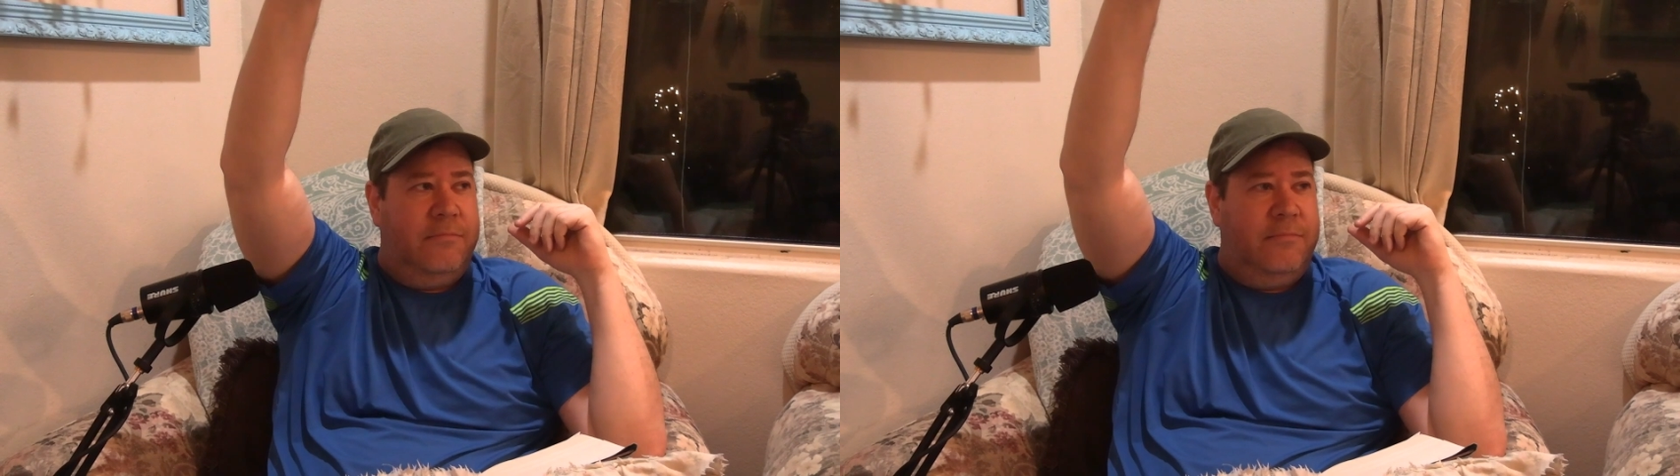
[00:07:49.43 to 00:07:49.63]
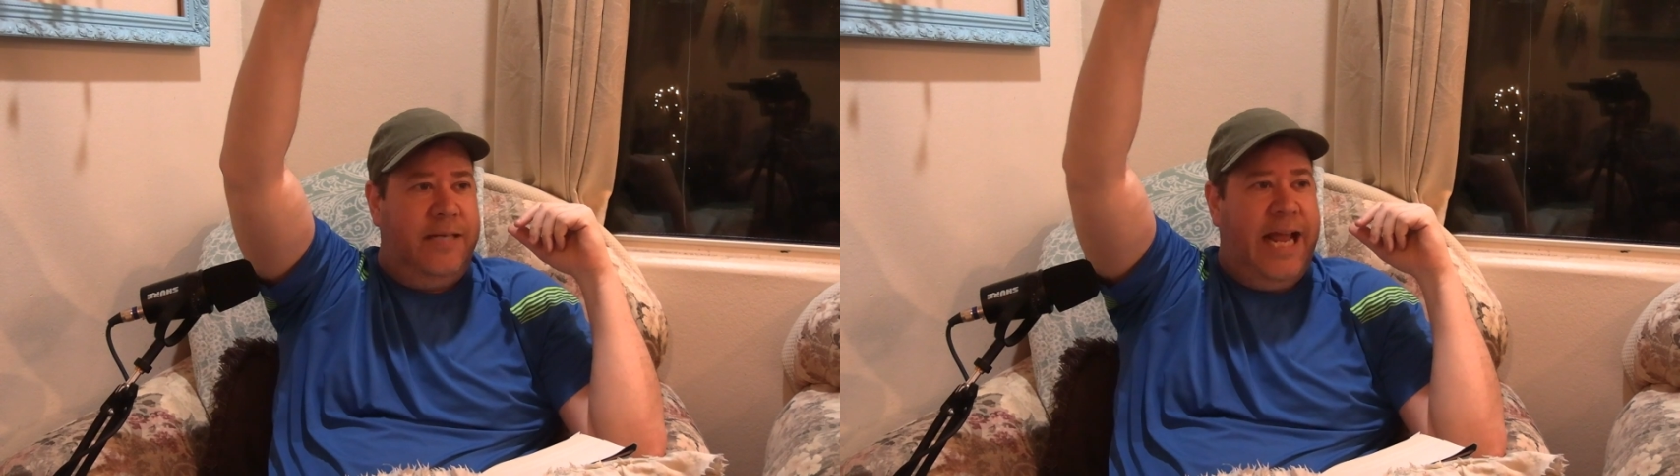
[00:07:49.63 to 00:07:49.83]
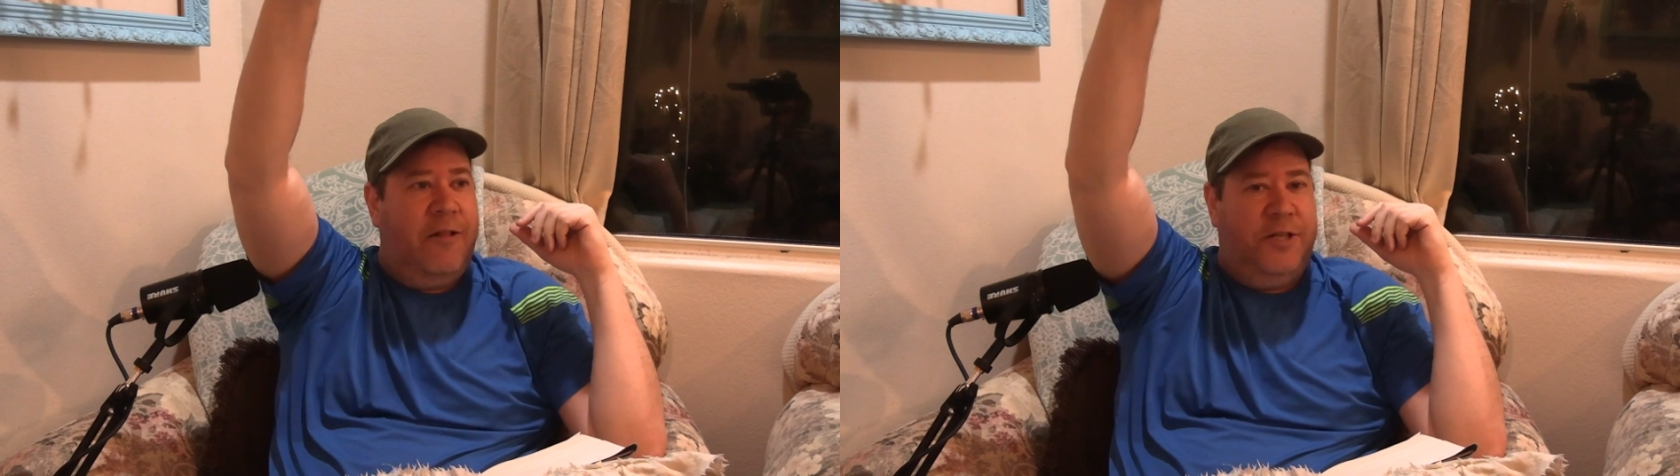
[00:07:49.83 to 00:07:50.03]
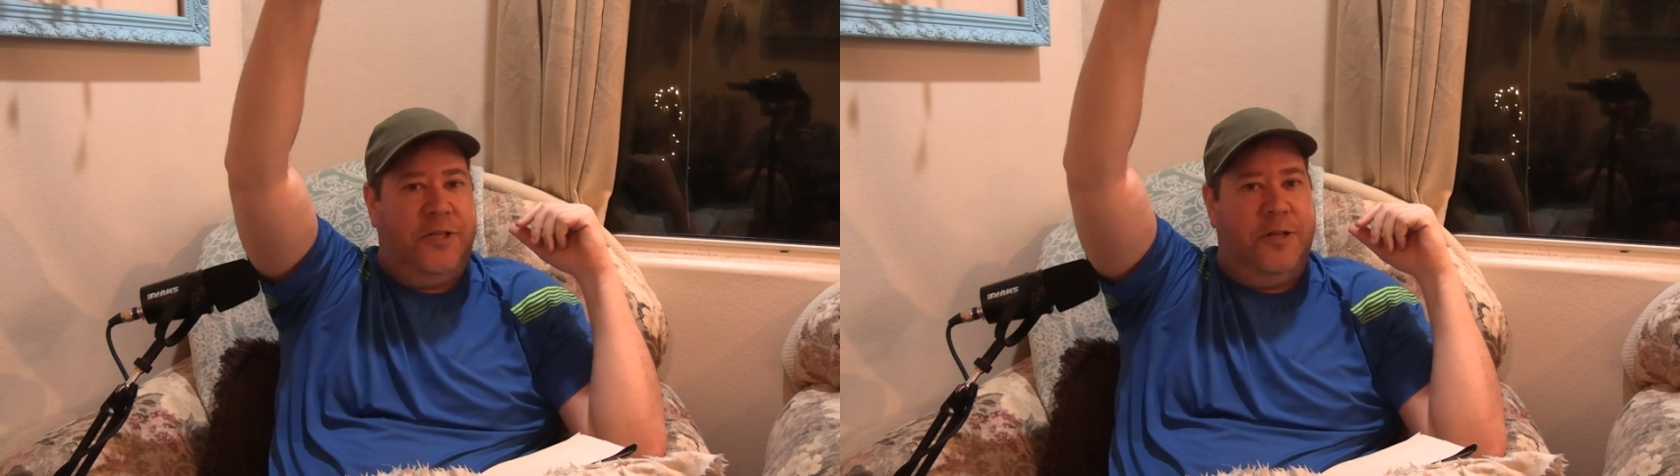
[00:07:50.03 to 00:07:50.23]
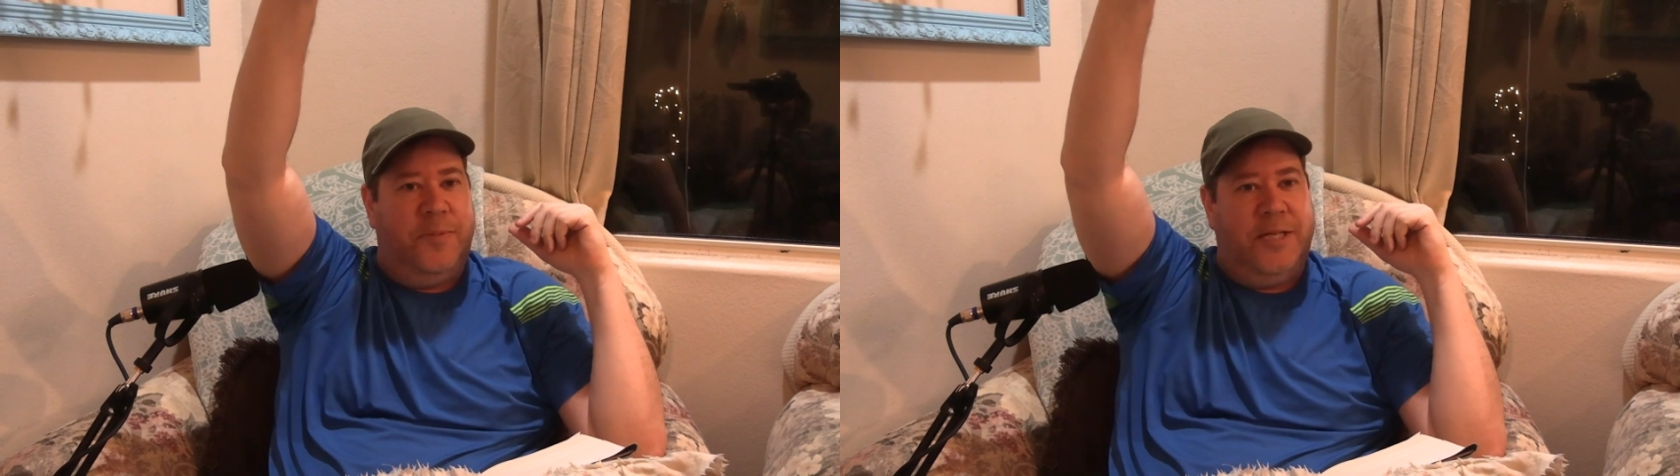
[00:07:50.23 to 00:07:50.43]
nail it
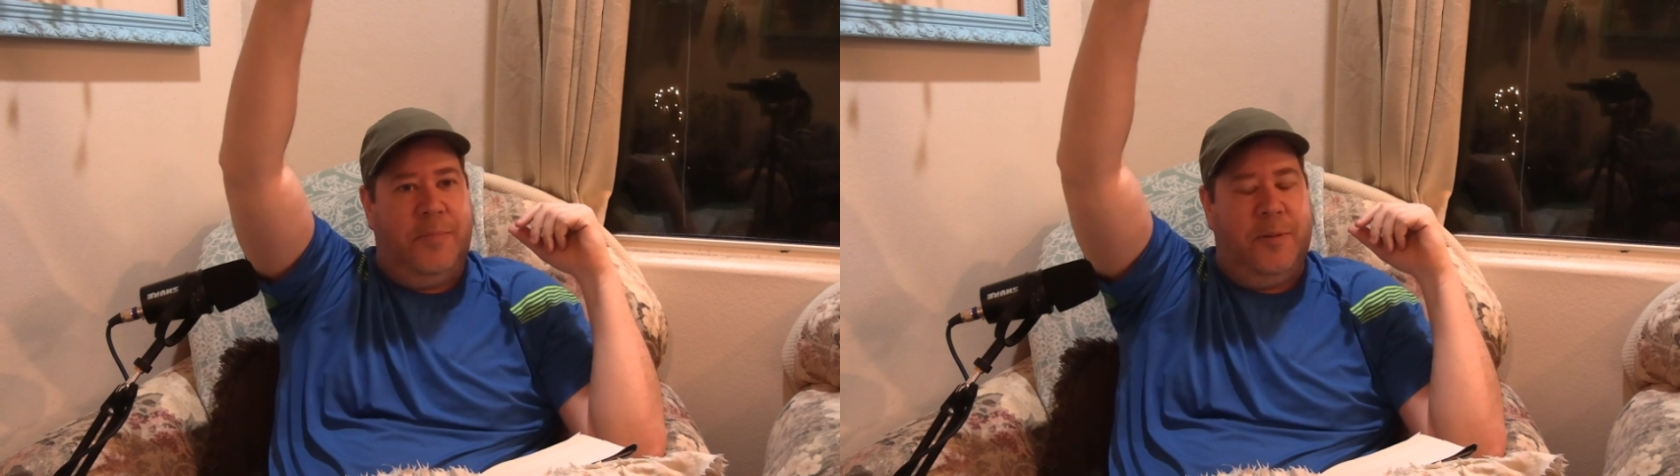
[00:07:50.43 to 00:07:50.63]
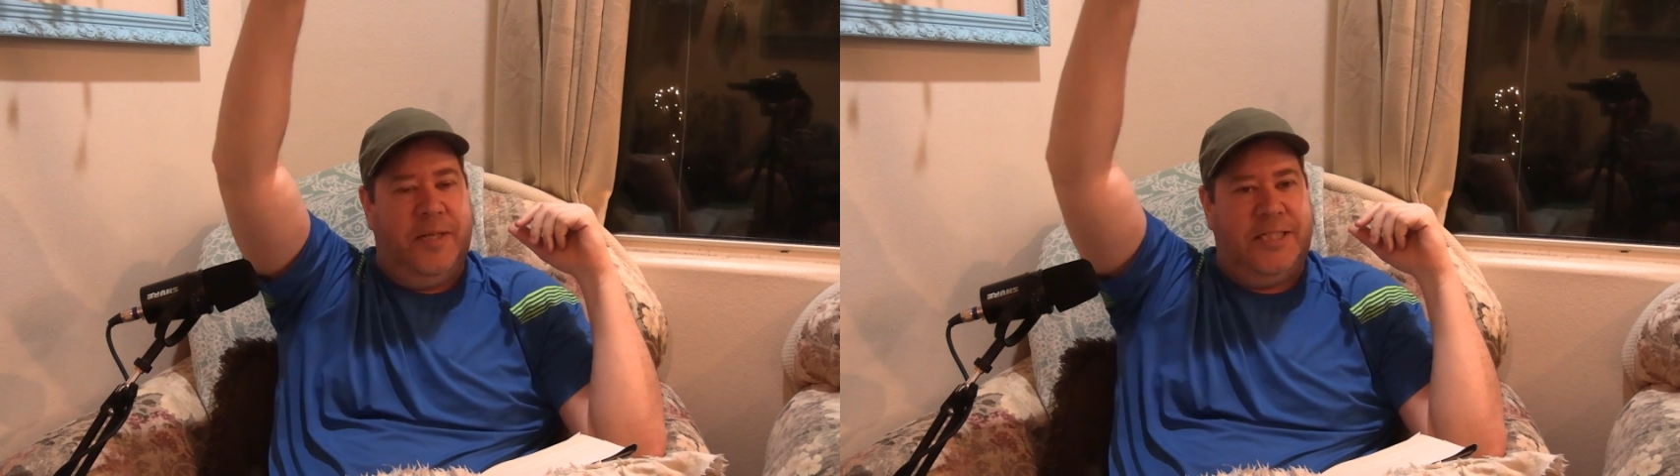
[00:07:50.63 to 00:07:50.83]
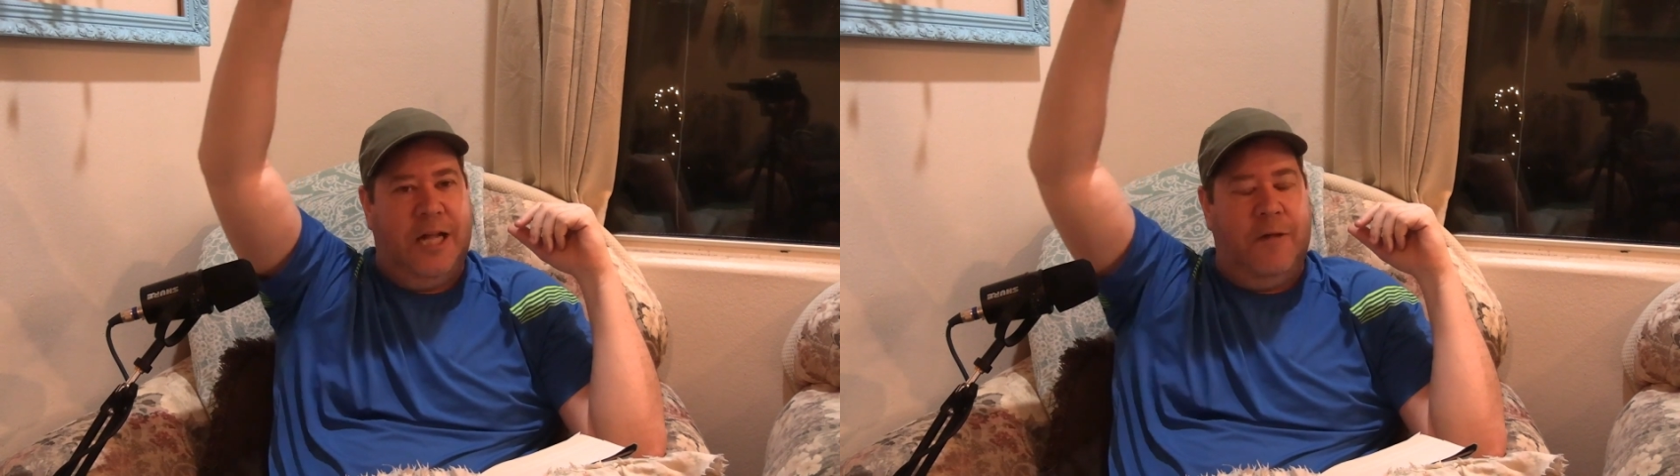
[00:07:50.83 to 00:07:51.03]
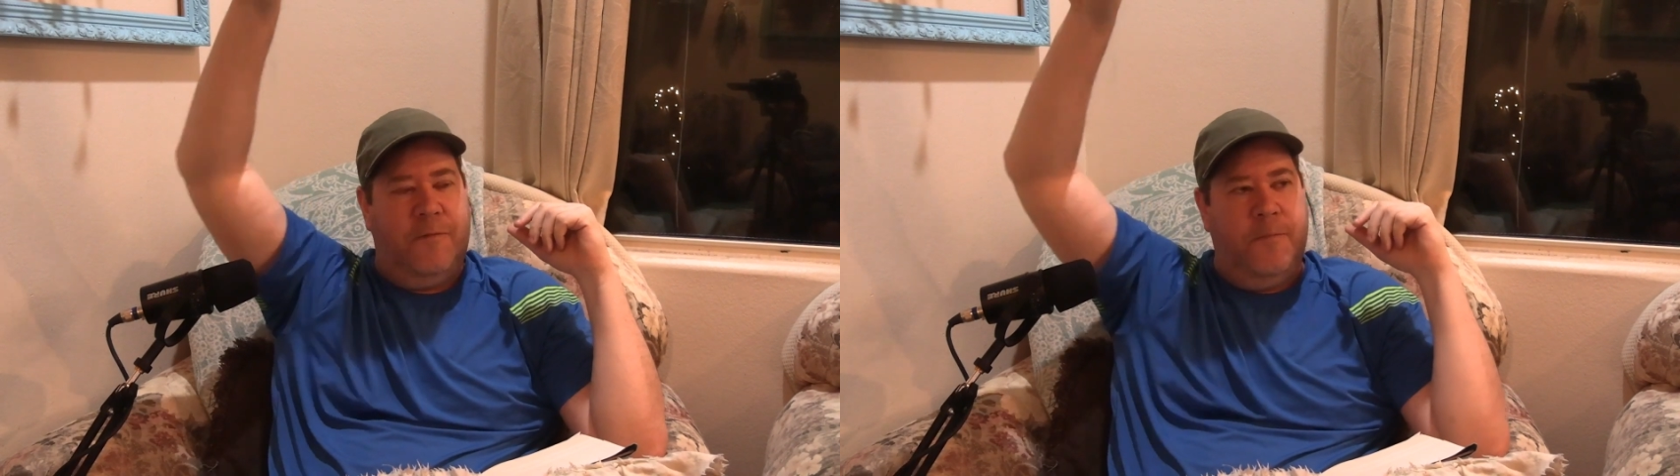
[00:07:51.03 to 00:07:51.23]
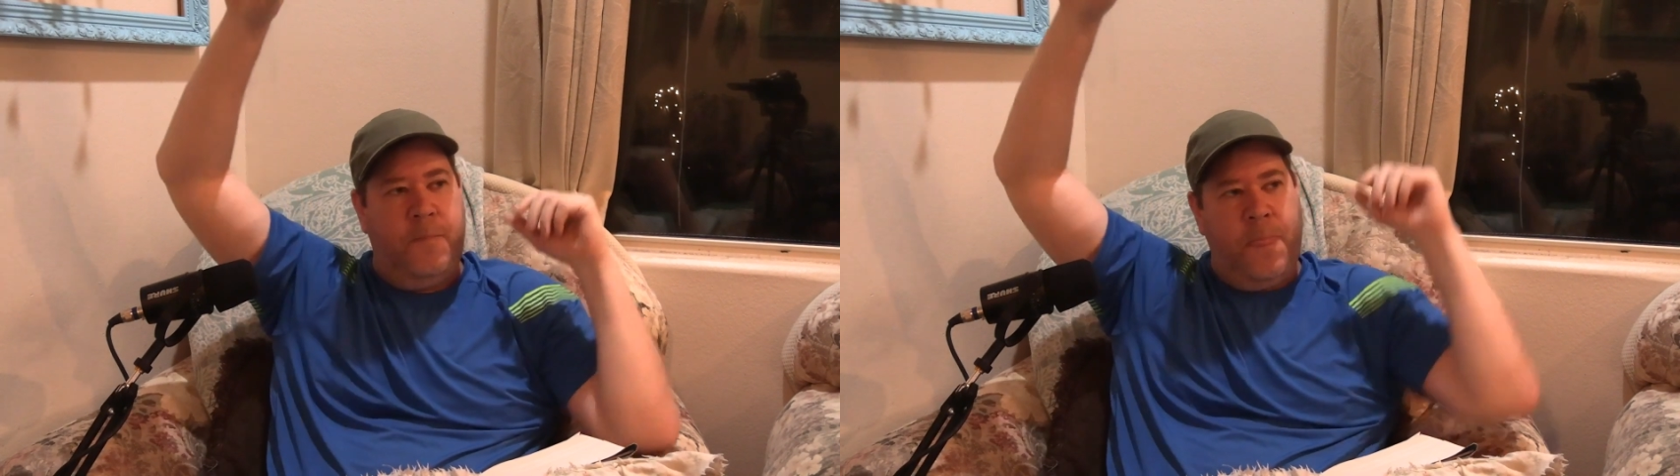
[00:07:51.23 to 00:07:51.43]
to the patibulum itself.